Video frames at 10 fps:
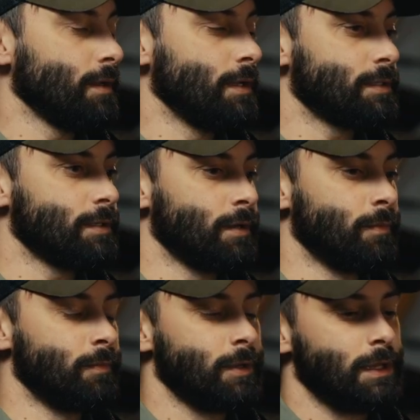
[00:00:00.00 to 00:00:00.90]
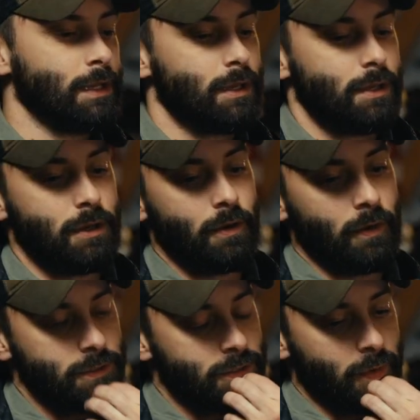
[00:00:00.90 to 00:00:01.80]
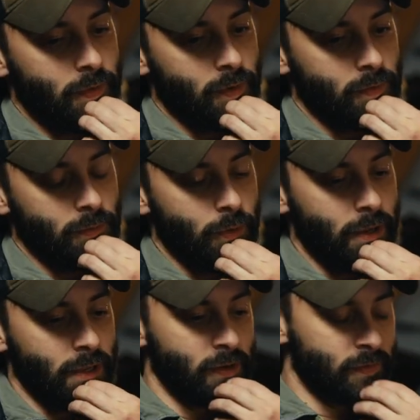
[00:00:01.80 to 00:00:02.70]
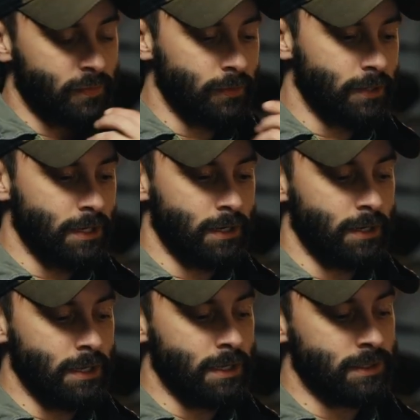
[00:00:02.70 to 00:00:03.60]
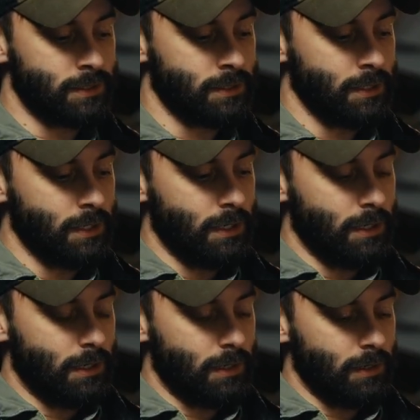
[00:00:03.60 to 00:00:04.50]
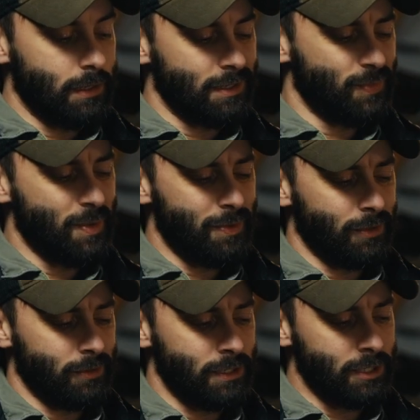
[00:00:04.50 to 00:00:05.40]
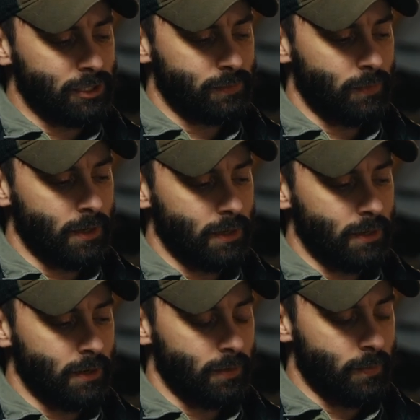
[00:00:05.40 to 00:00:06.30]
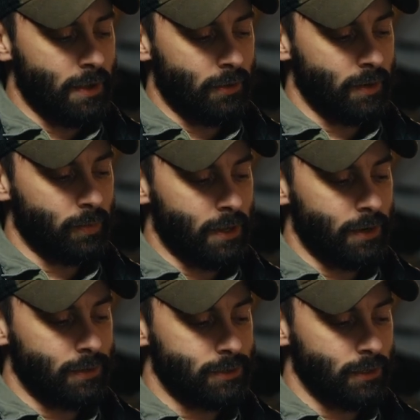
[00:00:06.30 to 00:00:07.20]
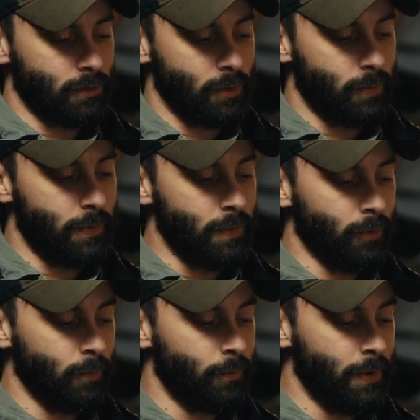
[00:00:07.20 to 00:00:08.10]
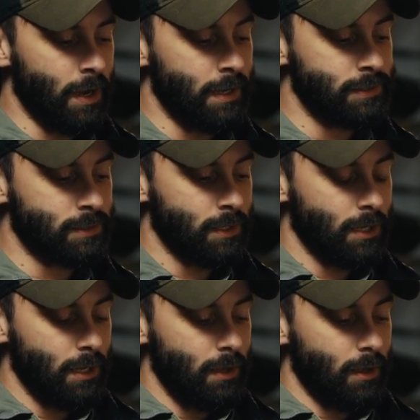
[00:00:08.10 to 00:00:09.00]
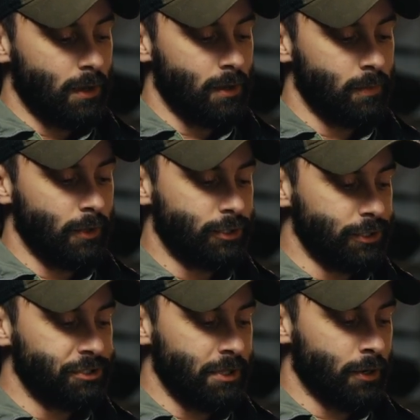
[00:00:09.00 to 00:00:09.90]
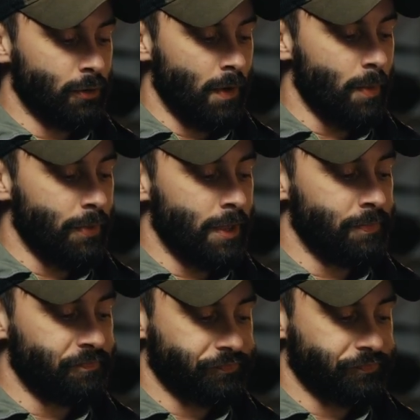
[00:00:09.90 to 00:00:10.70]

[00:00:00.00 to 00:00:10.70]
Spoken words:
it's some other low-hanging fruit here is, this may be a little niche, but it may only apply to a certain group of people, but the church that I grew up in,